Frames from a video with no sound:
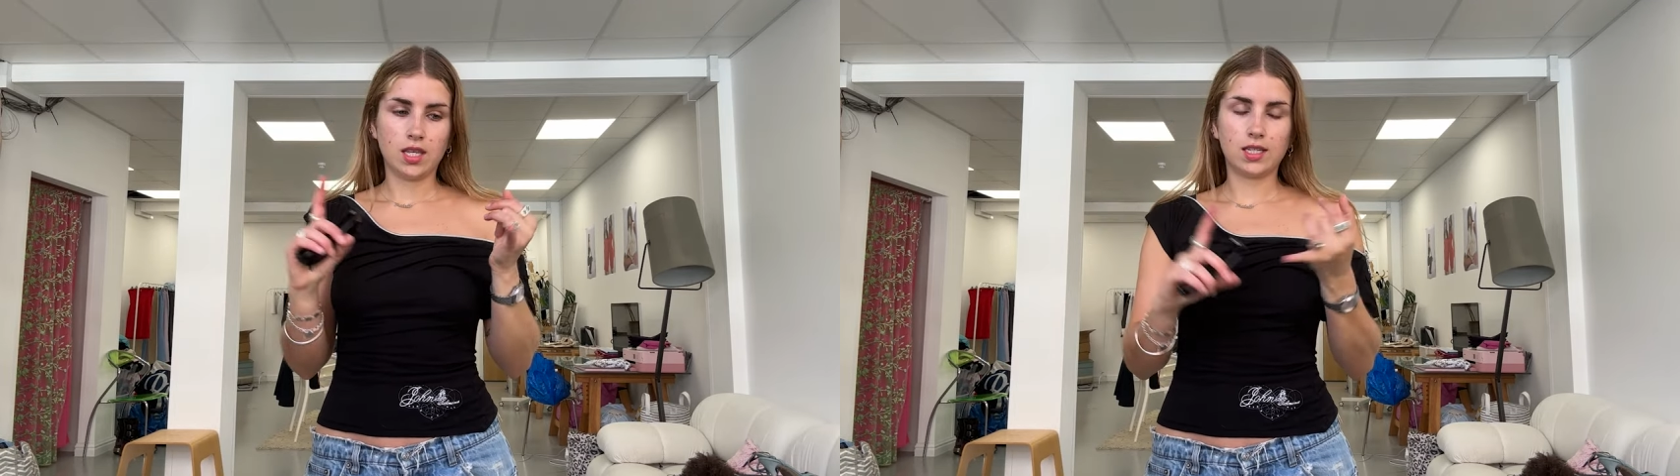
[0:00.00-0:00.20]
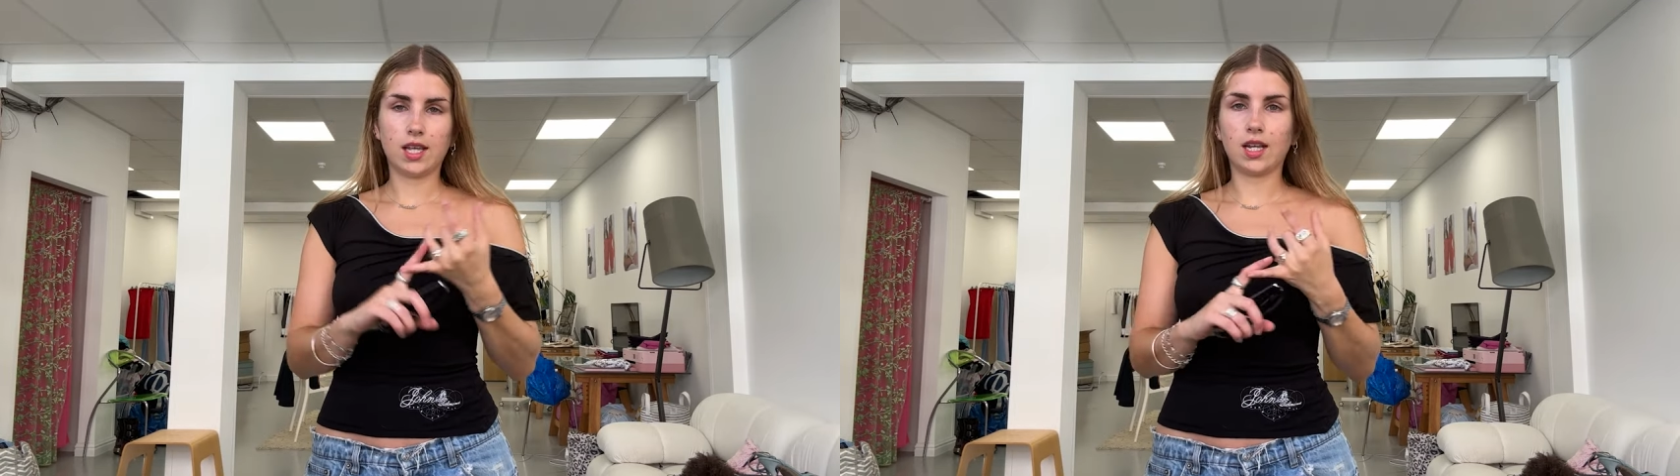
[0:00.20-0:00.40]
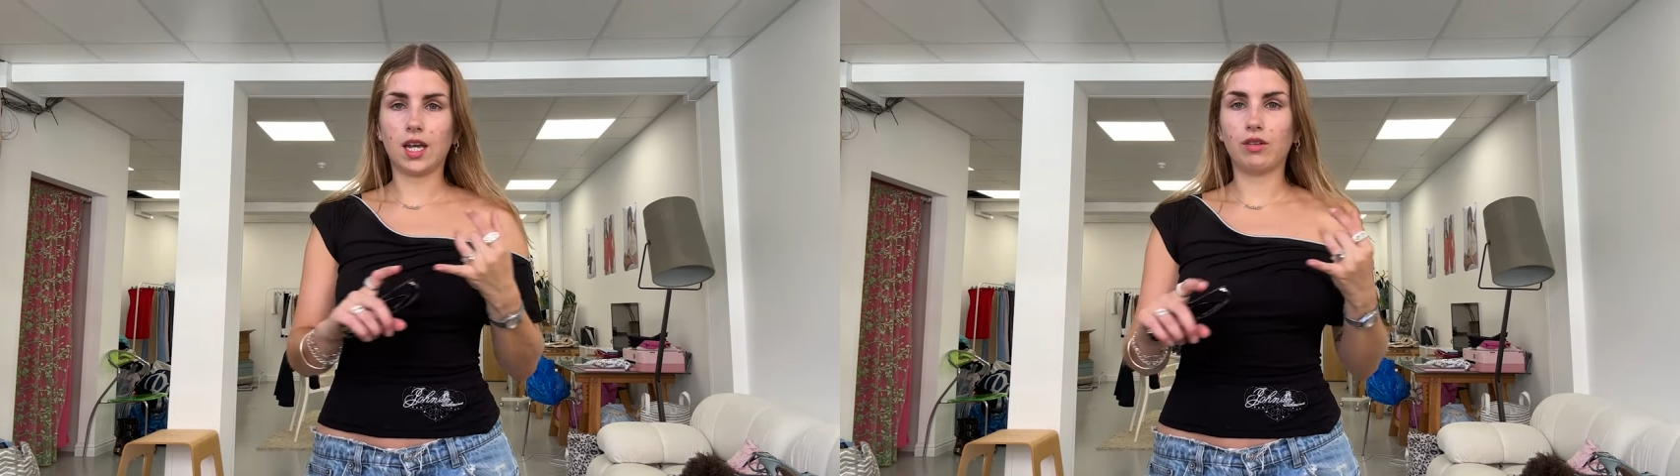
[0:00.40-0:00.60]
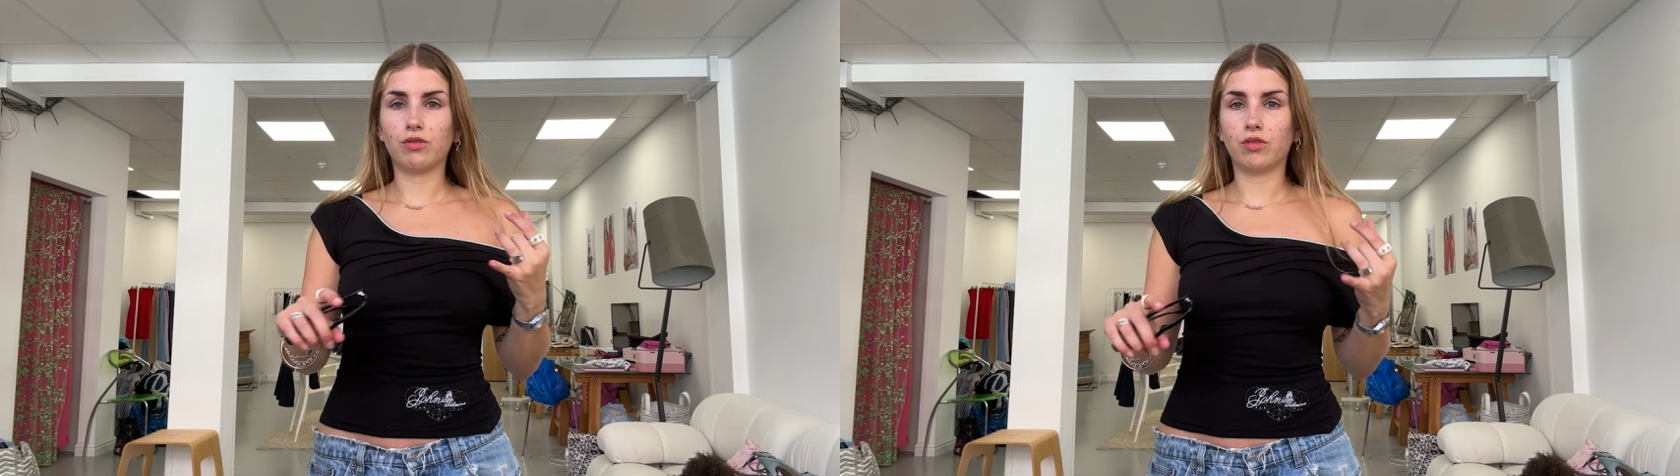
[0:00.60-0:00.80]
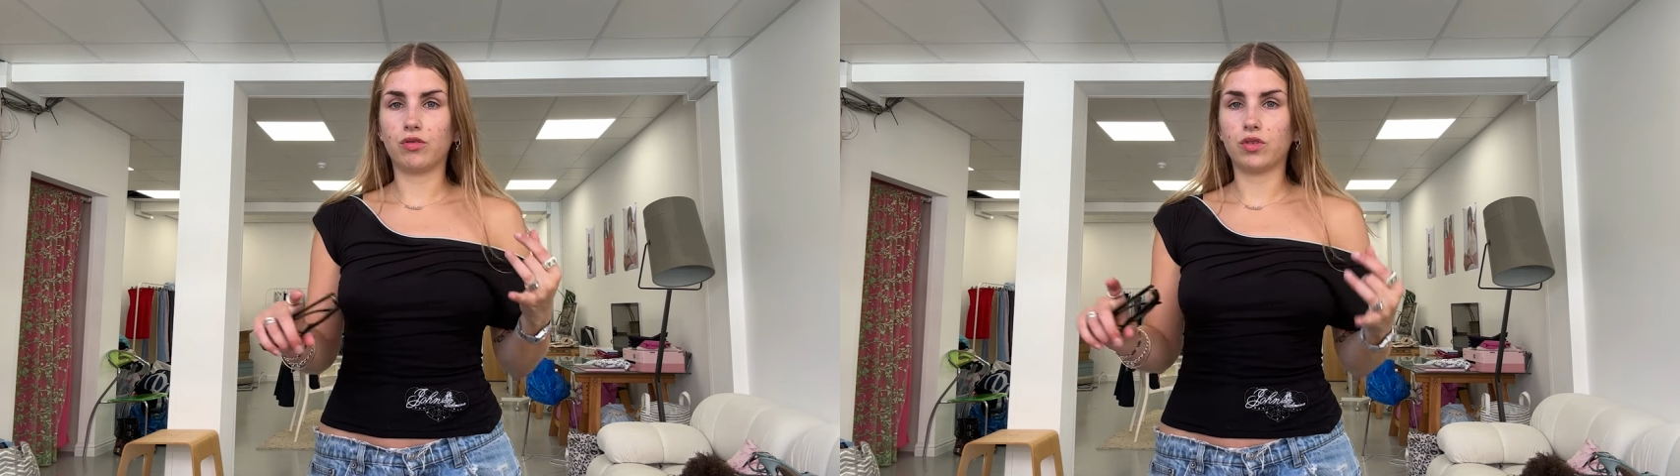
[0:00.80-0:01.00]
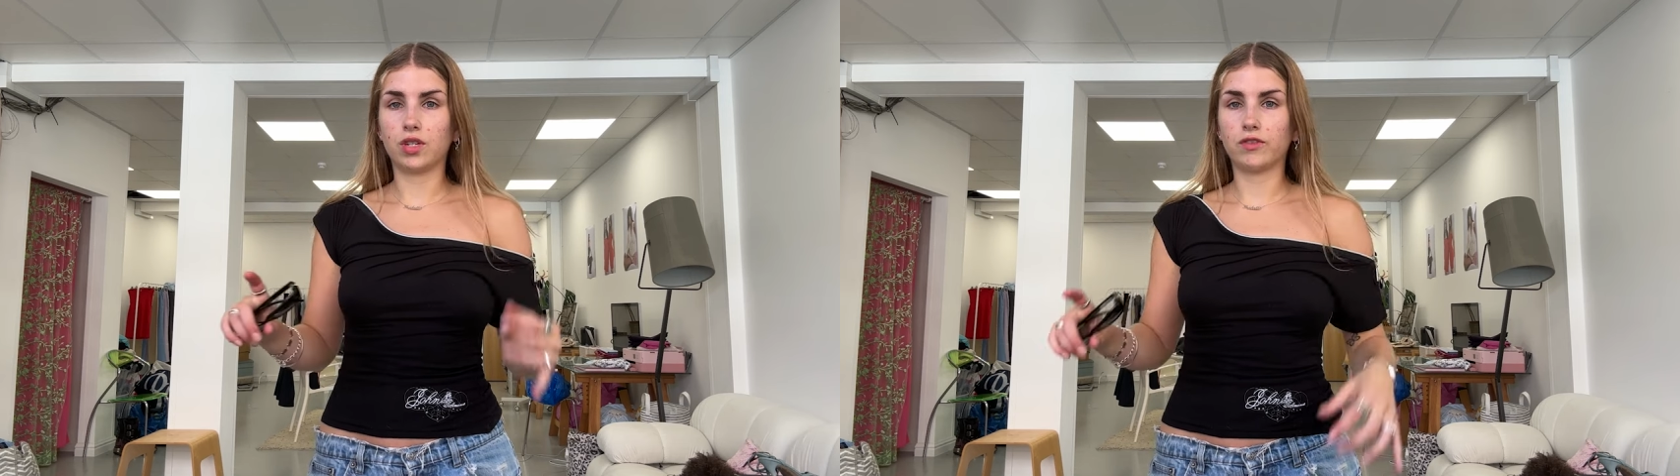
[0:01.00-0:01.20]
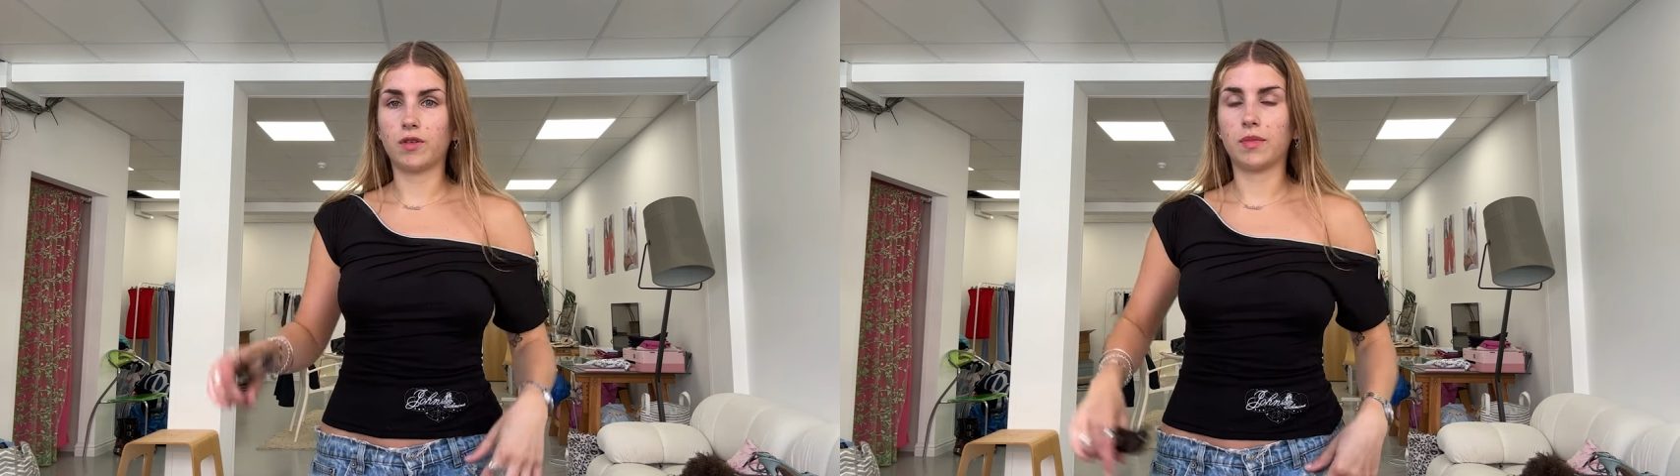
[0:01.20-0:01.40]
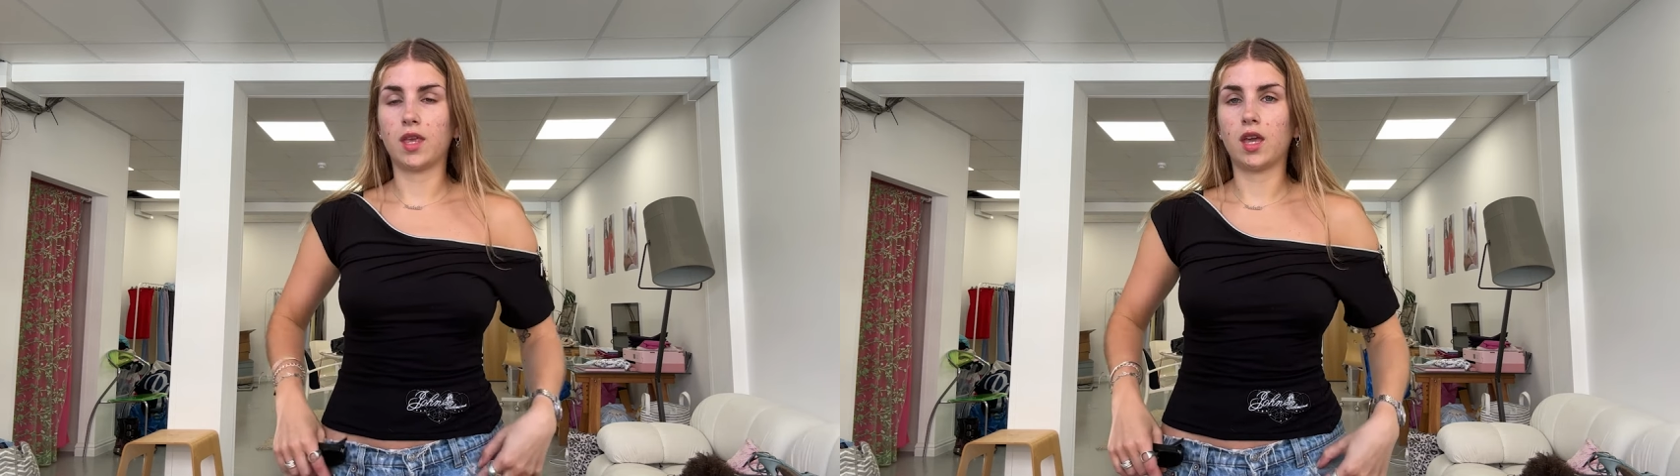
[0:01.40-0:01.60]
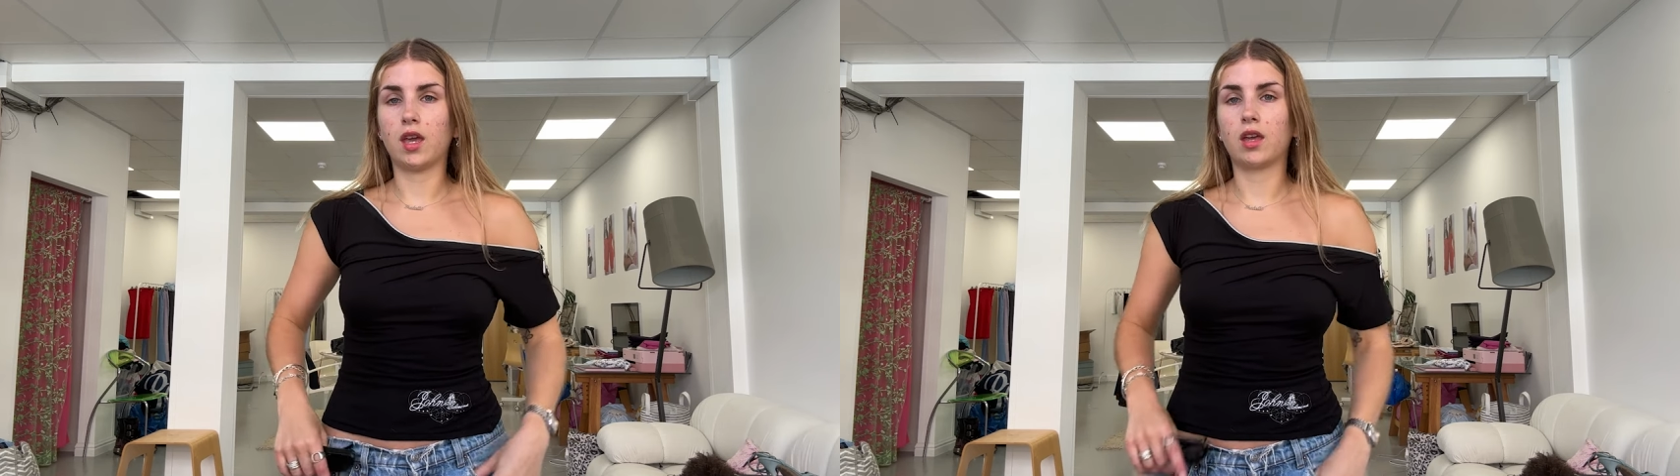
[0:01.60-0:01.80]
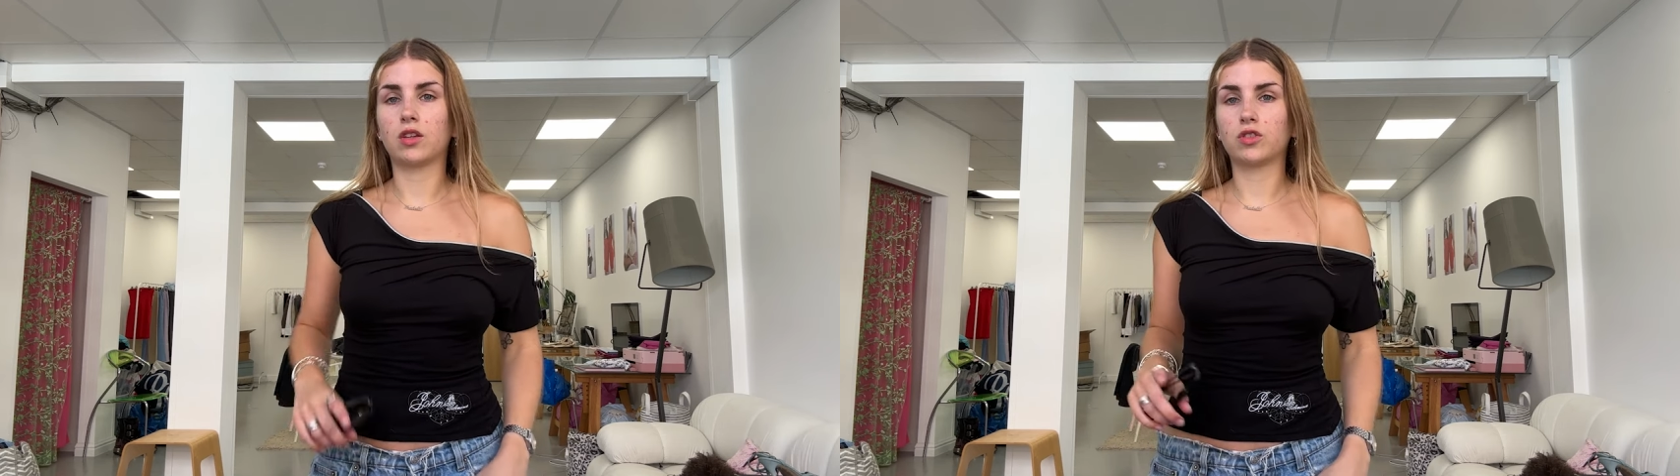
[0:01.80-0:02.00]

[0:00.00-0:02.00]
send out all the orders from the